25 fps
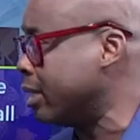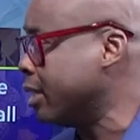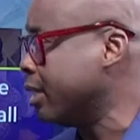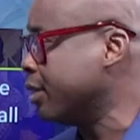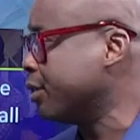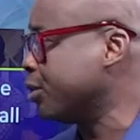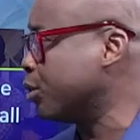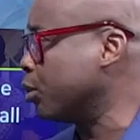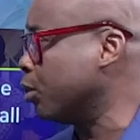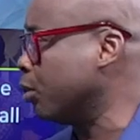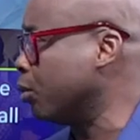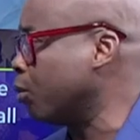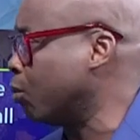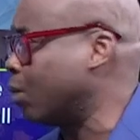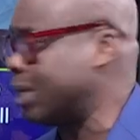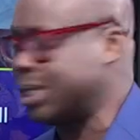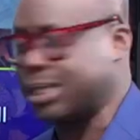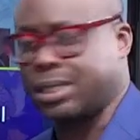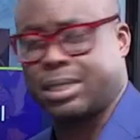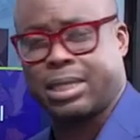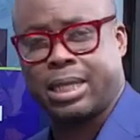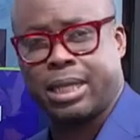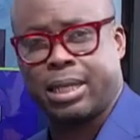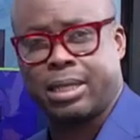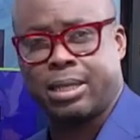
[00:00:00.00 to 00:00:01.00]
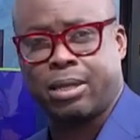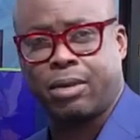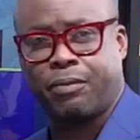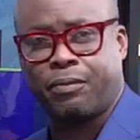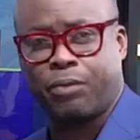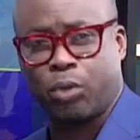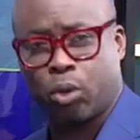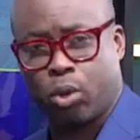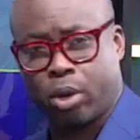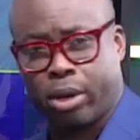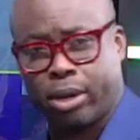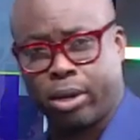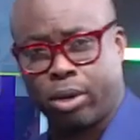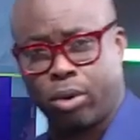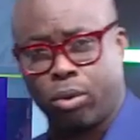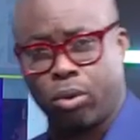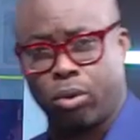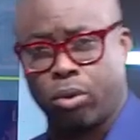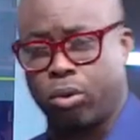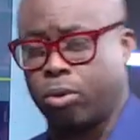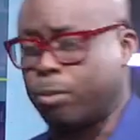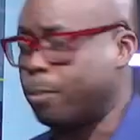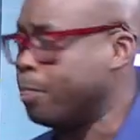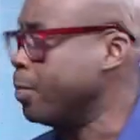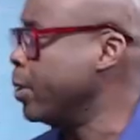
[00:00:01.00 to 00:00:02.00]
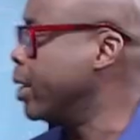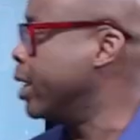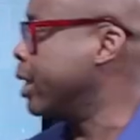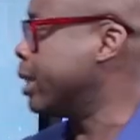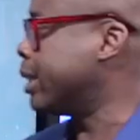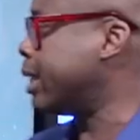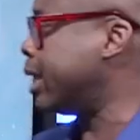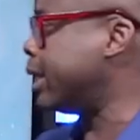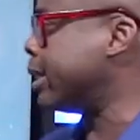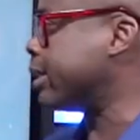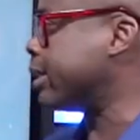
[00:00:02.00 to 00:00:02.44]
So 1/3 for a quorum, that is